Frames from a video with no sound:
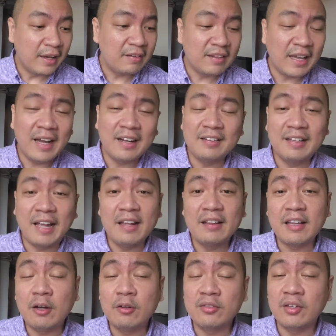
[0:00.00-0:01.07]
It's at
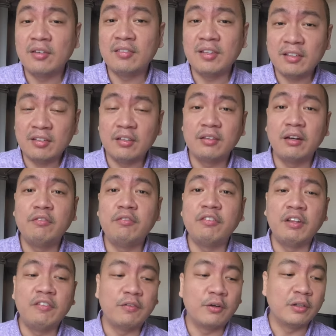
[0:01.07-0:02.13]

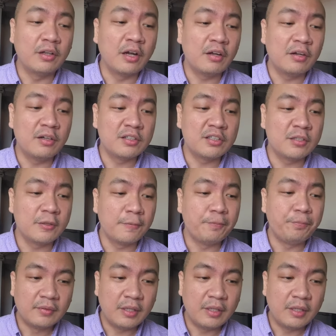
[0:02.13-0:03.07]
$9,654.